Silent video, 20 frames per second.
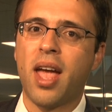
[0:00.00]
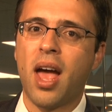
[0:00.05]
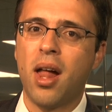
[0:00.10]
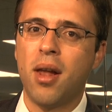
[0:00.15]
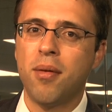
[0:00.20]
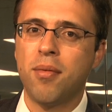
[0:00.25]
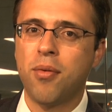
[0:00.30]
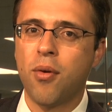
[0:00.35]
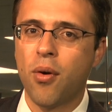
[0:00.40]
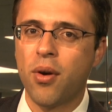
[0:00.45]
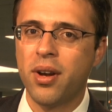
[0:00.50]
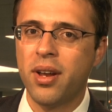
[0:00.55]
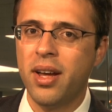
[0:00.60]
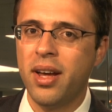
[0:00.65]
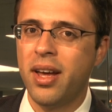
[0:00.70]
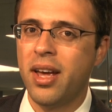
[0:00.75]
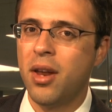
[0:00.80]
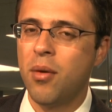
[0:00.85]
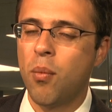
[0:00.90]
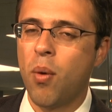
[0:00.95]

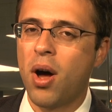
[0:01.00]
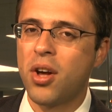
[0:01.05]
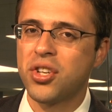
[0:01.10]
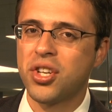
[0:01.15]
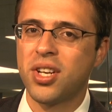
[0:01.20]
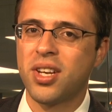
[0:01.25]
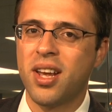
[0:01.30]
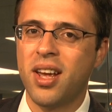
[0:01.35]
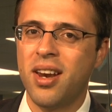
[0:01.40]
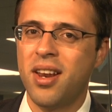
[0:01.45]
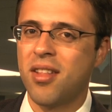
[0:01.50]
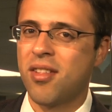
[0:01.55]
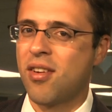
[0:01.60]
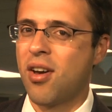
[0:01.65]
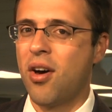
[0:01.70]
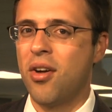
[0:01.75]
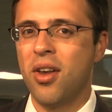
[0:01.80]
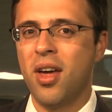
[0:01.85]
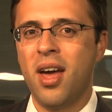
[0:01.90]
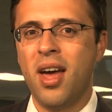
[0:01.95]
California. In Washington, it's
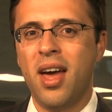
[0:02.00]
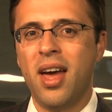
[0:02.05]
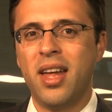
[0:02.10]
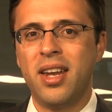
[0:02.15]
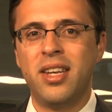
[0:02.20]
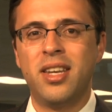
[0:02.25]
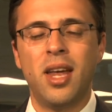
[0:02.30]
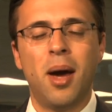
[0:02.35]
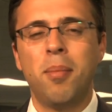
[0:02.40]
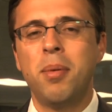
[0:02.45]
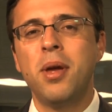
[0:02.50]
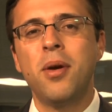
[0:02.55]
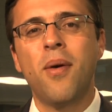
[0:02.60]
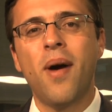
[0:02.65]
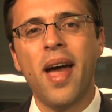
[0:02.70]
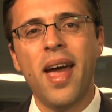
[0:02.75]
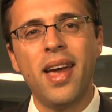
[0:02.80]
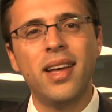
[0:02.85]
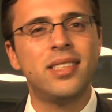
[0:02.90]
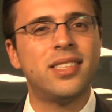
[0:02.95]
called
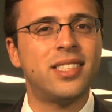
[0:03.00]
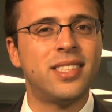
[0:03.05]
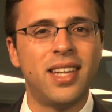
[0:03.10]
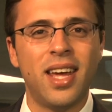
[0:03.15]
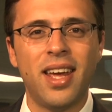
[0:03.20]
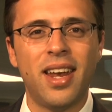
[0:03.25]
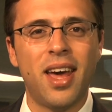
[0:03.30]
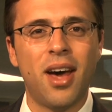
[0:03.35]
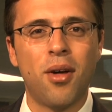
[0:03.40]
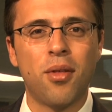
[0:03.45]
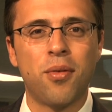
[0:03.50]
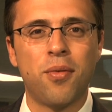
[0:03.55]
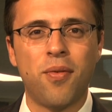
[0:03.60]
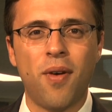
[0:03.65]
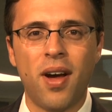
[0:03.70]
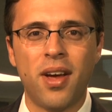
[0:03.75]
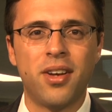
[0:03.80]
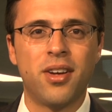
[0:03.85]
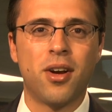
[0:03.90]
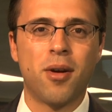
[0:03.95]
WA State Health
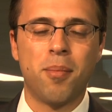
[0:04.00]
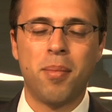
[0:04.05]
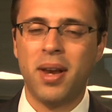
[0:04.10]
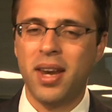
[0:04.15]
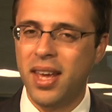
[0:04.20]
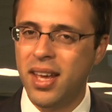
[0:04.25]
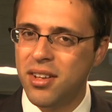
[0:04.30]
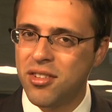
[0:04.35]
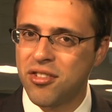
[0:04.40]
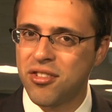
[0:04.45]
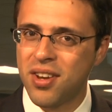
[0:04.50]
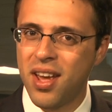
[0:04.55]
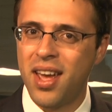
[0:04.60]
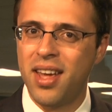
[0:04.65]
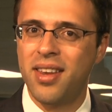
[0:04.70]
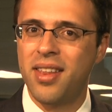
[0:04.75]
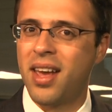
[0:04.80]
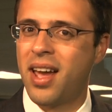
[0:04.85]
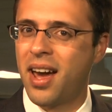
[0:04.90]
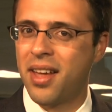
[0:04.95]
Finder. But each
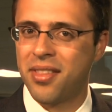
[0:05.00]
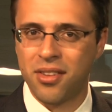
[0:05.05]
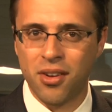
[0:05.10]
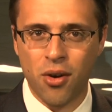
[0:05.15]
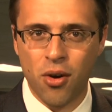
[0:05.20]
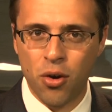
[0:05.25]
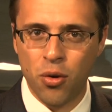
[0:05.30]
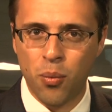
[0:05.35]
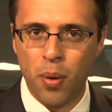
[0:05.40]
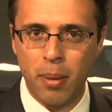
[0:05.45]
state, they got their own